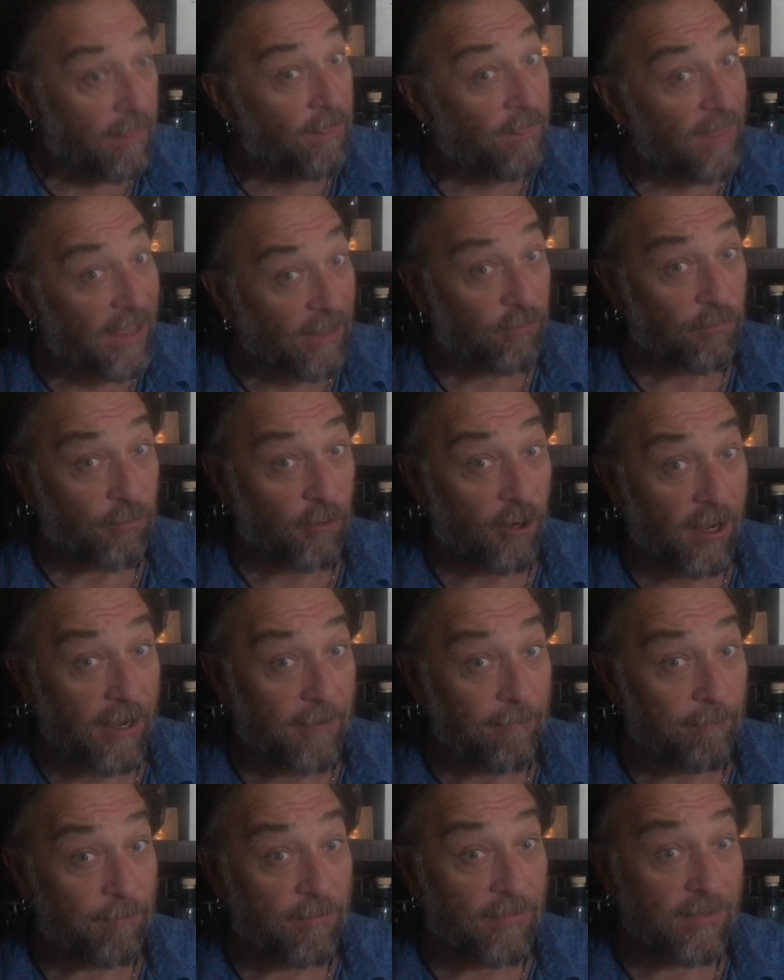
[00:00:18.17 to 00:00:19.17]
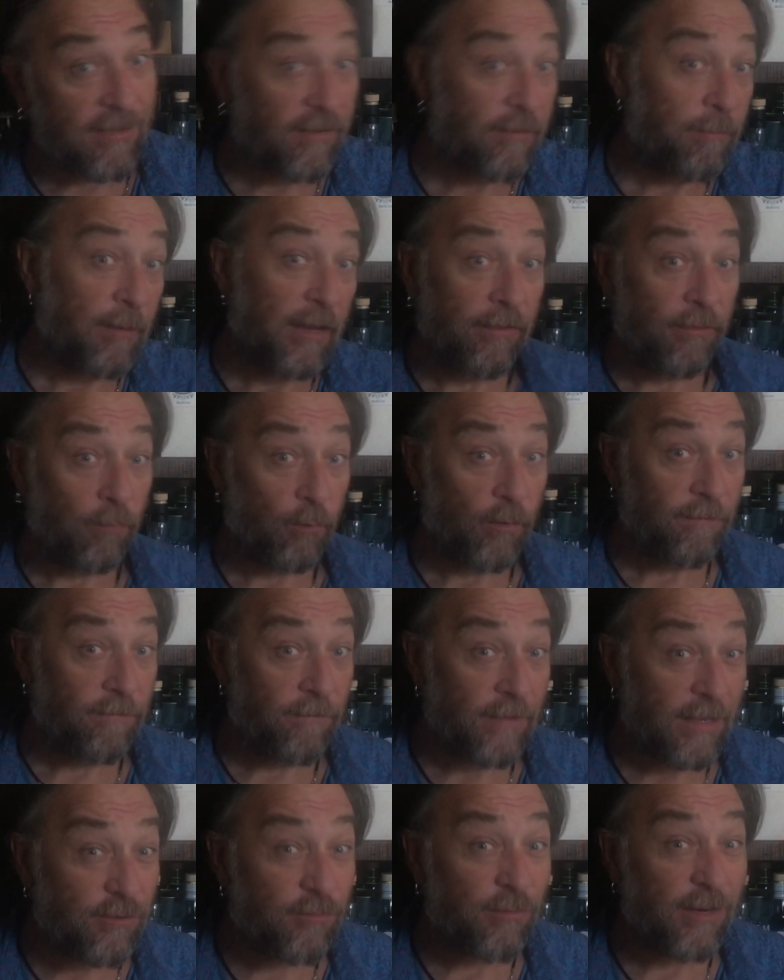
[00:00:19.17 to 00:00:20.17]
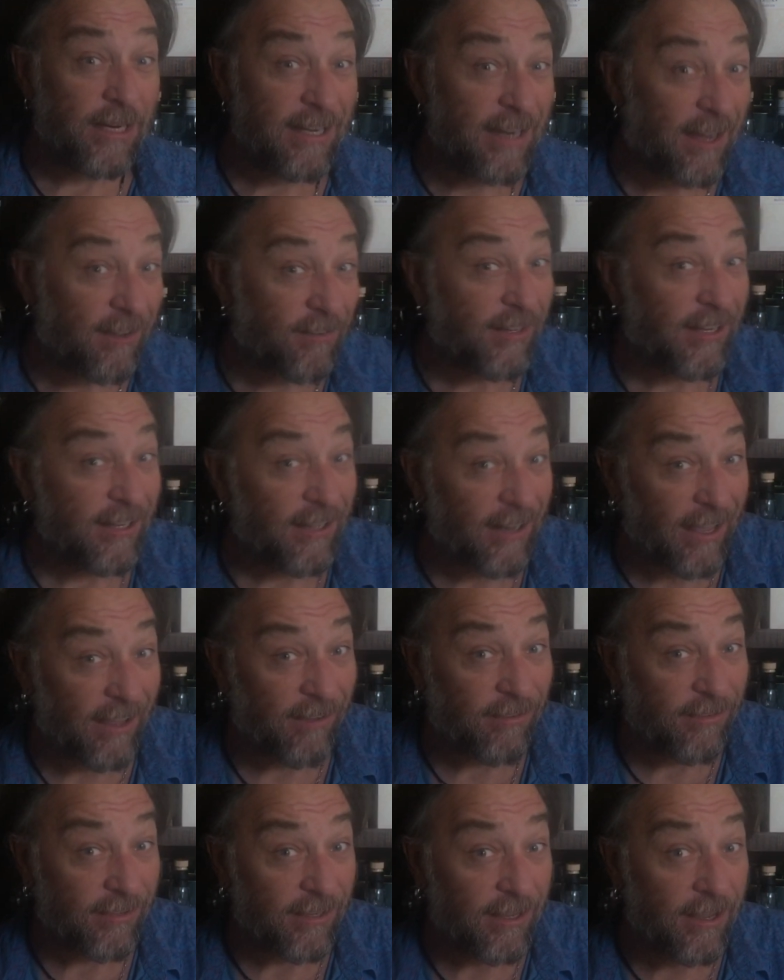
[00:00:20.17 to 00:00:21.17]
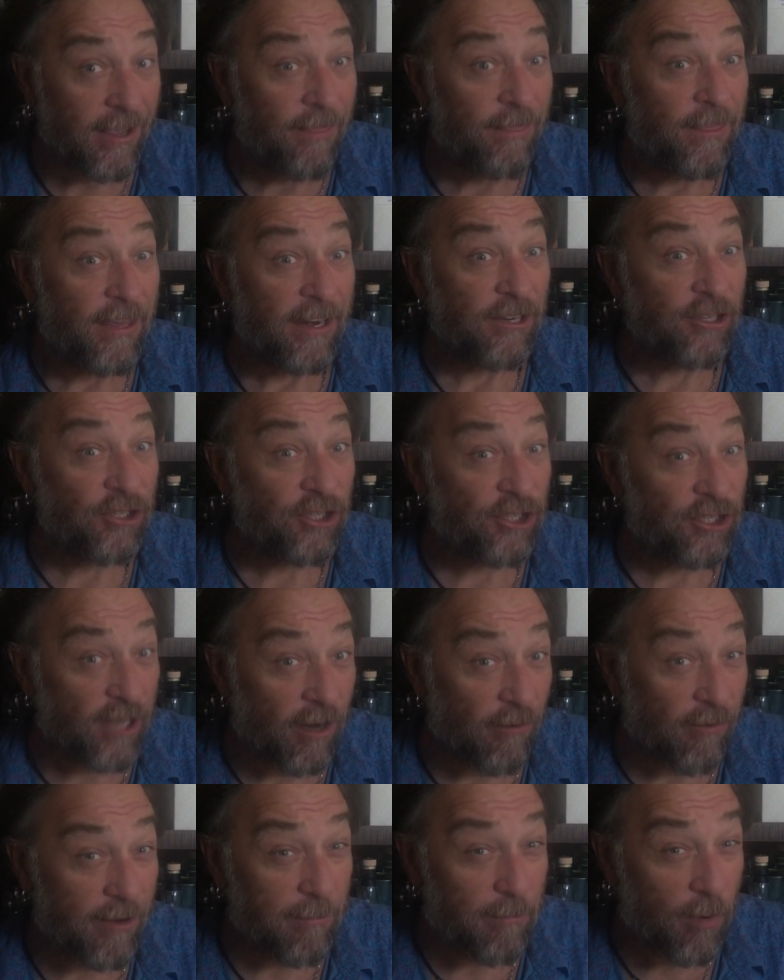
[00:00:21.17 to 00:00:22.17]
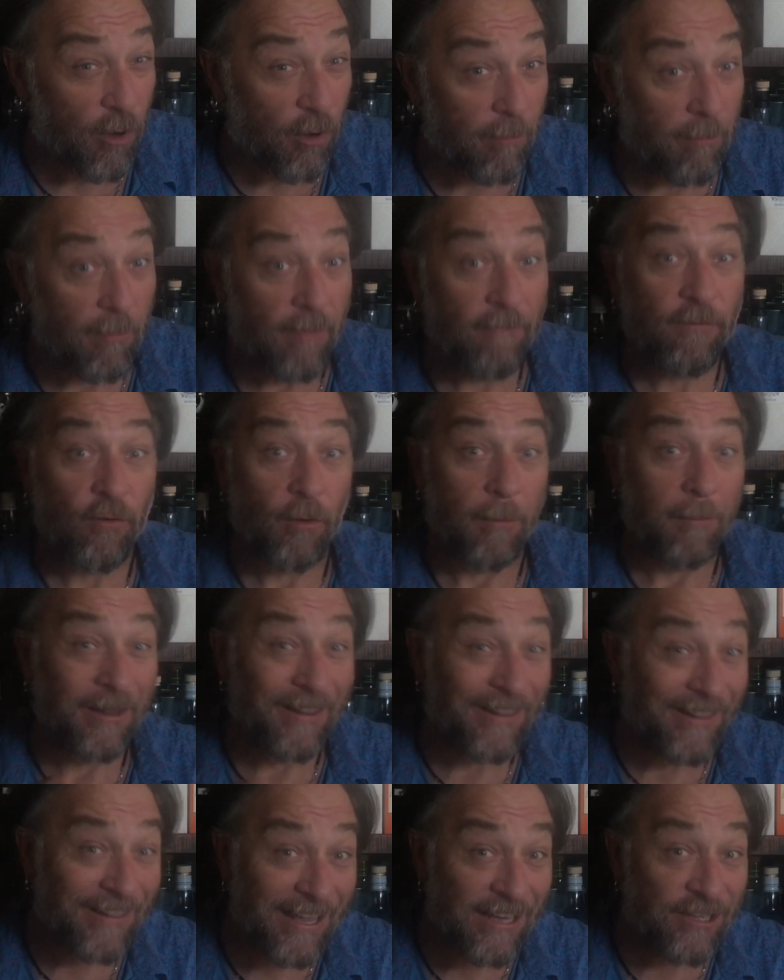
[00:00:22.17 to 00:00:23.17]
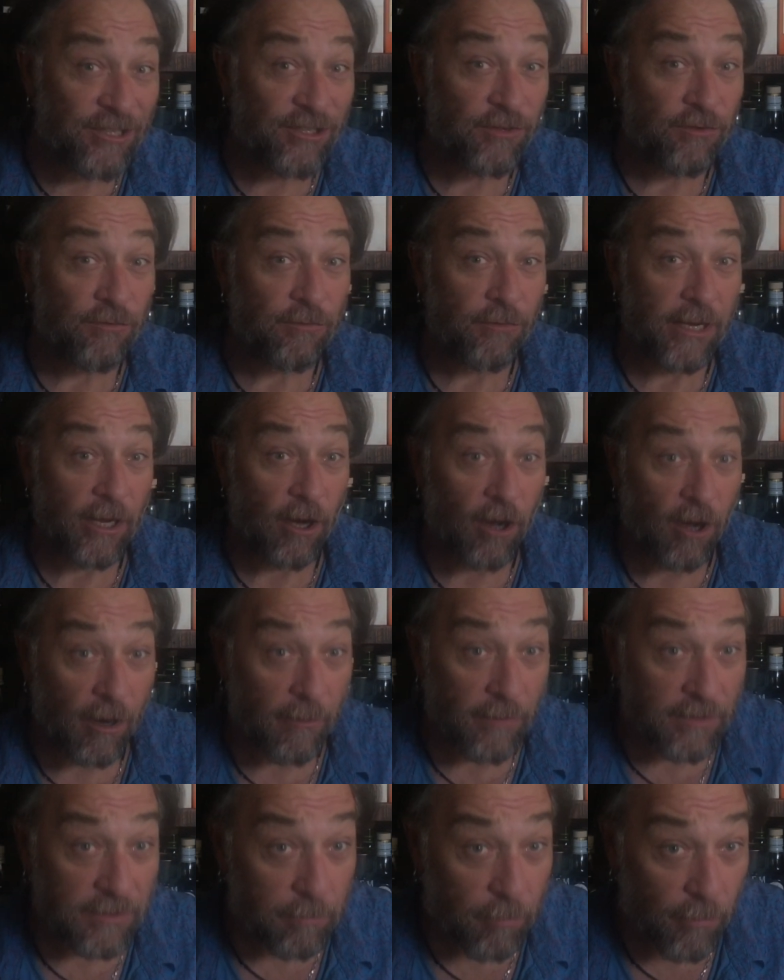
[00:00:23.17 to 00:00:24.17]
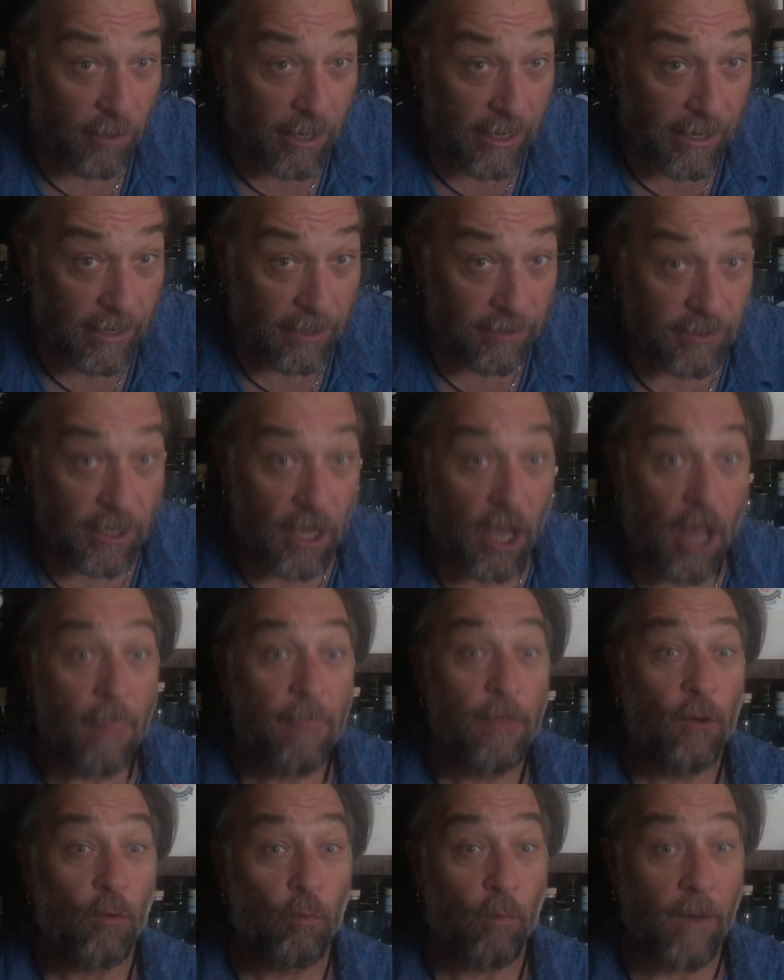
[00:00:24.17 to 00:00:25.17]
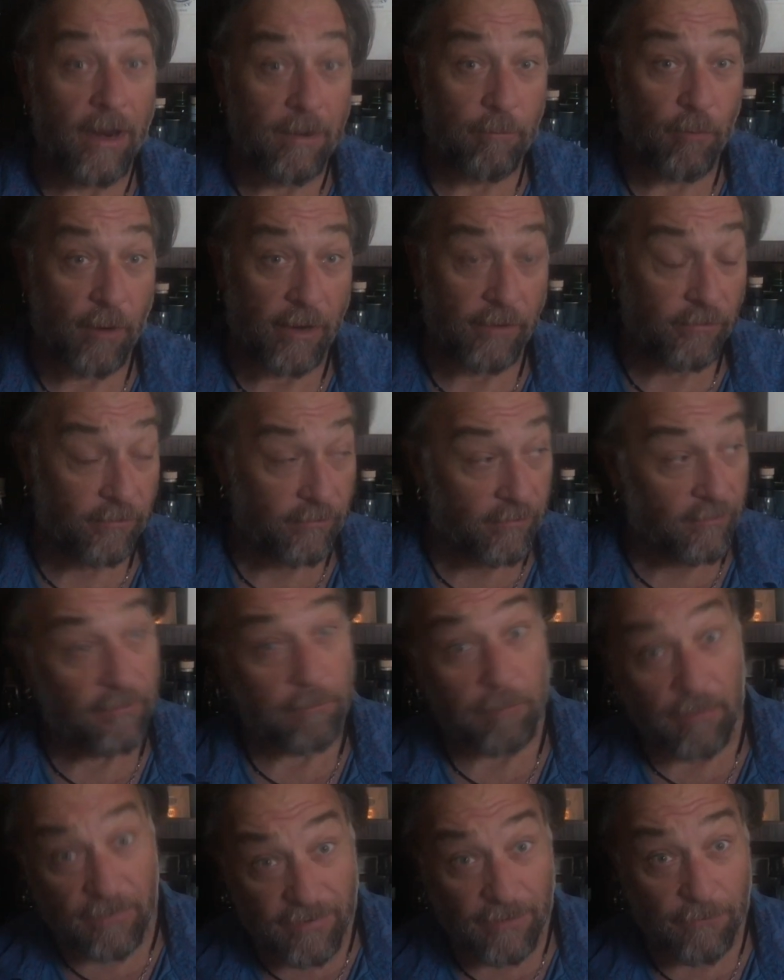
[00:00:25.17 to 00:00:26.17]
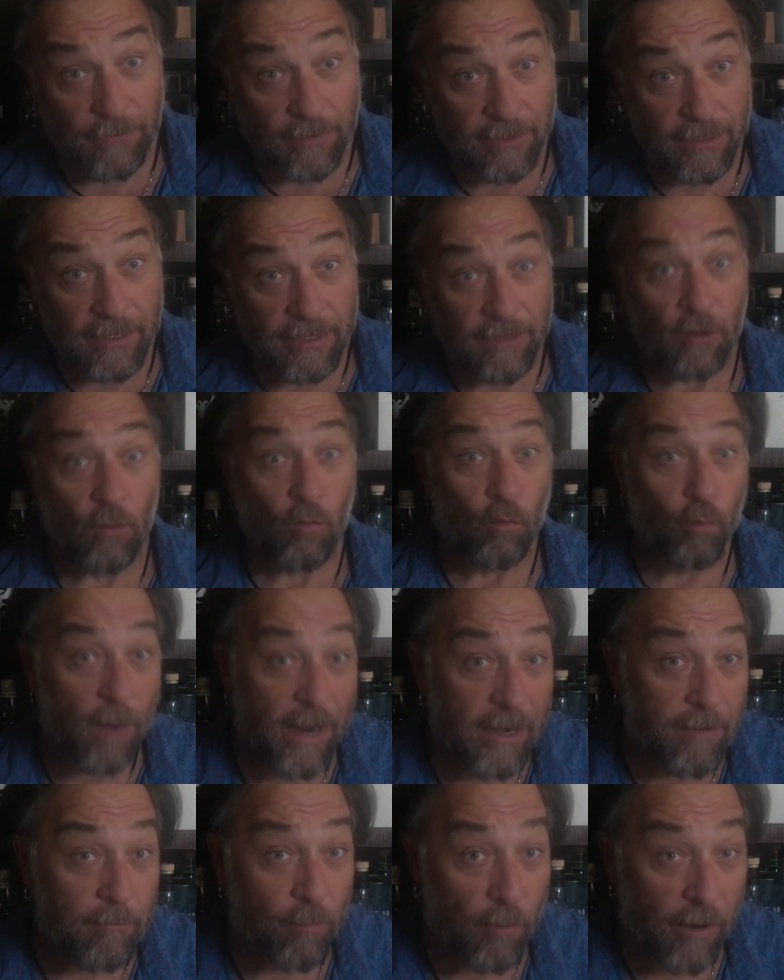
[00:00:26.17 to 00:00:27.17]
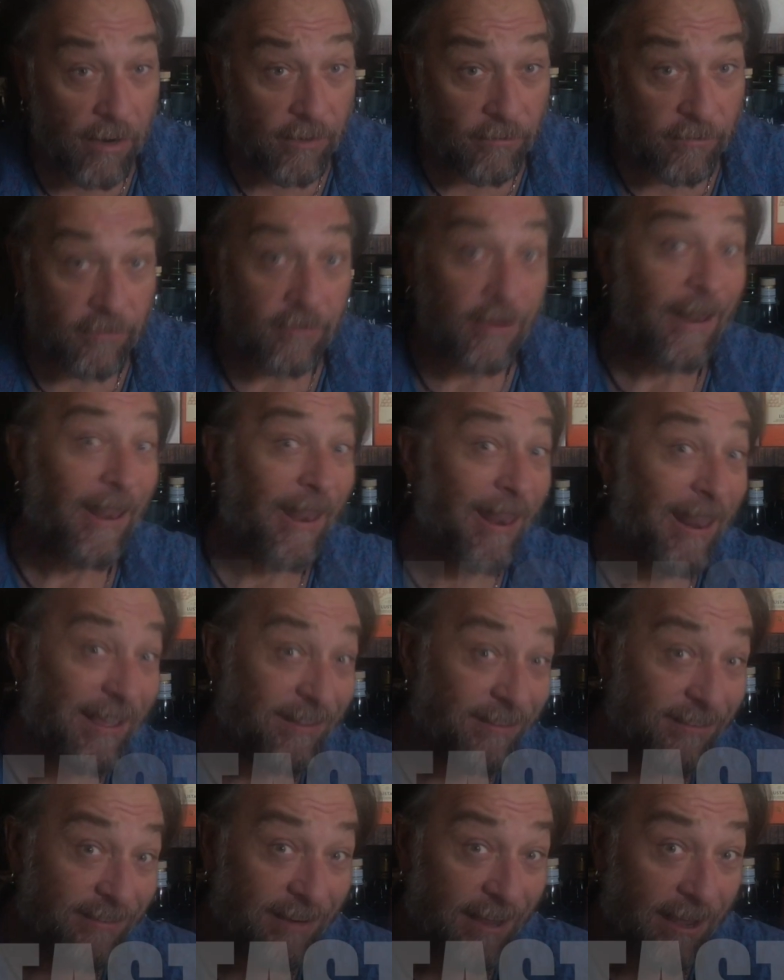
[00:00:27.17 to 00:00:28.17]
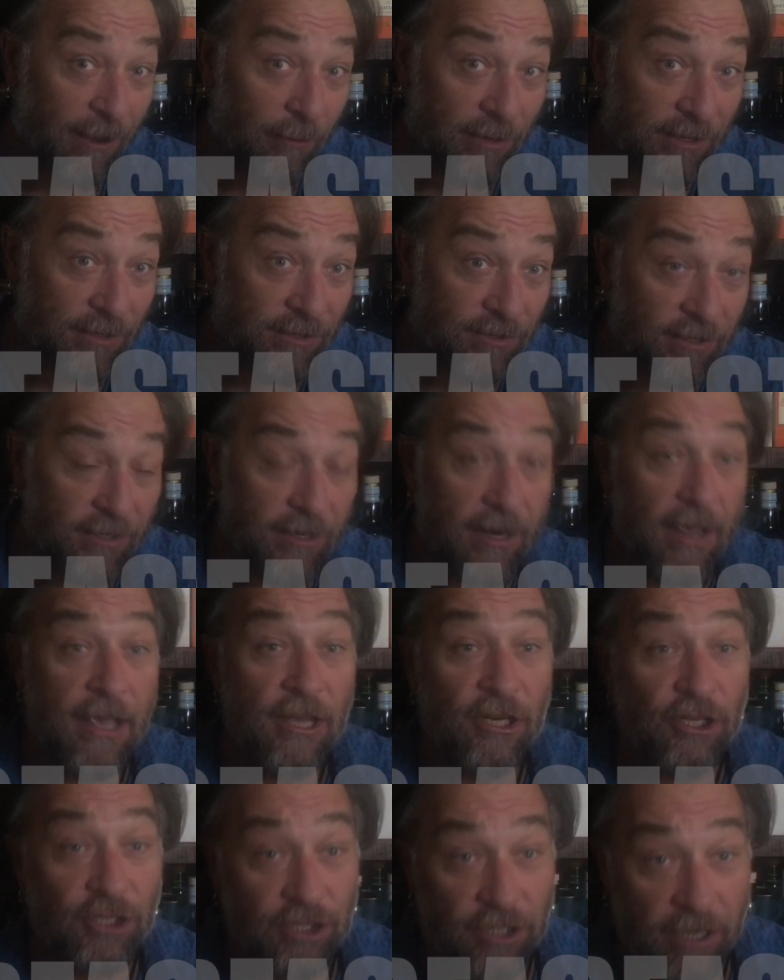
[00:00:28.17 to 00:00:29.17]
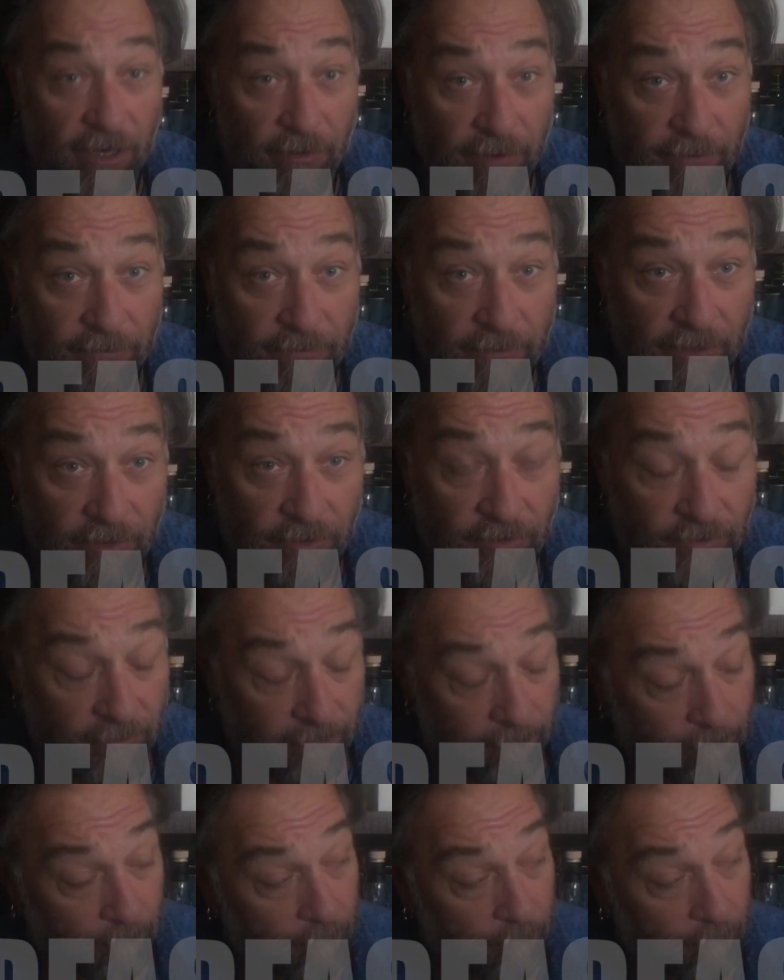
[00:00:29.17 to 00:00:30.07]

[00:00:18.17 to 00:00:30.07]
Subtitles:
That's right, this month we're featuring nothing less than a sherry bomb from legendary Irish brand, the Redbreast, specifically the Redbreast Lustau Edition Sherry Finish.